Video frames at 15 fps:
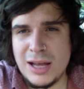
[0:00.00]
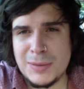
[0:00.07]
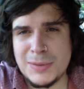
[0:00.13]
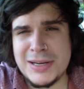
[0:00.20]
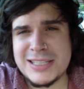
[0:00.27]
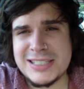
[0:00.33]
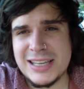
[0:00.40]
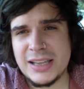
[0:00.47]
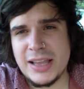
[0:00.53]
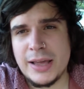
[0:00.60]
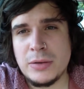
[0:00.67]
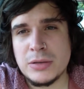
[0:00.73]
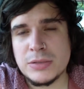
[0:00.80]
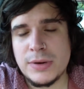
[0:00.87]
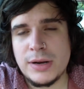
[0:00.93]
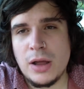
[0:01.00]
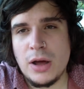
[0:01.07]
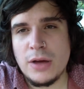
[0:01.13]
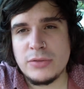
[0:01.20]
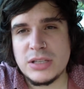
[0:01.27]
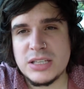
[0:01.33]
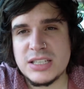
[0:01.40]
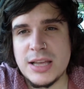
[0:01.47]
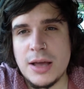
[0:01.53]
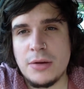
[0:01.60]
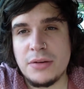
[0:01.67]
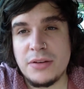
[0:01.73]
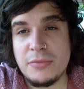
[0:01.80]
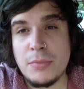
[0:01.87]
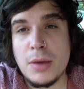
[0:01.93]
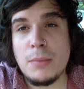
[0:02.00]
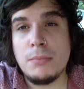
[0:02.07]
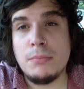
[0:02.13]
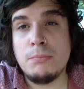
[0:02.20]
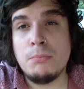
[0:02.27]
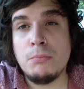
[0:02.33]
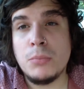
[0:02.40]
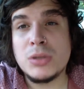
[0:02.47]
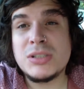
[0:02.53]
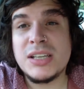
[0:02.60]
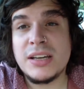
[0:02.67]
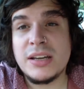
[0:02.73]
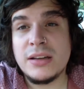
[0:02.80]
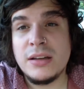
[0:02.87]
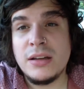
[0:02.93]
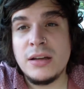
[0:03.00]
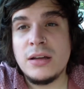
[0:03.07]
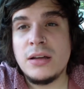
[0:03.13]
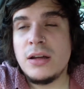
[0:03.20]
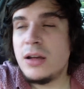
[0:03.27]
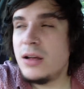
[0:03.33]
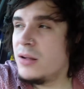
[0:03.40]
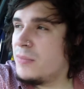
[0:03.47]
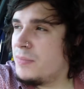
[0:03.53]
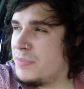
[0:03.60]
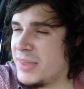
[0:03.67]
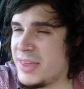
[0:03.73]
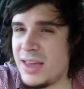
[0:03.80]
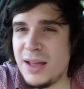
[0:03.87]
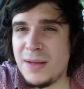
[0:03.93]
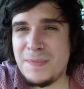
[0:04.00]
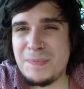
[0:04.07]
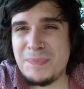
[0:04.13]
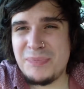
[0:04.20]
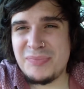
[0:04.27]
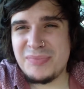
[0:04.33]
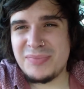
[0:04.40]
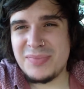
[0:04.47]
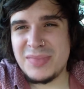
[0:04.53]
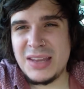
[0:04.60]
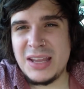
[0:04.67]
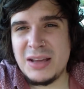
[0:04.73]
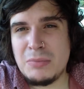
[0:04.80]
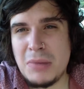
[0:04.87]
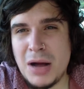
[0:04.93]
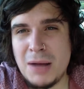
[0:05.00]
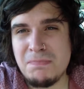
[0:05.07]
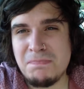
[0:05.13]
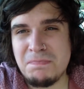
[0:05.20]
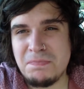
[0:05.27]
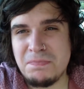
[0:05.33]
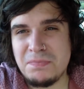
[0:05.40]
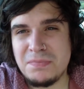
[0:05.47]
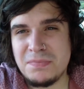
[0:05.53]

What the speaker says: And I'm going to sing The Hills Are Alive with the sound of music. But, yeah. Mum,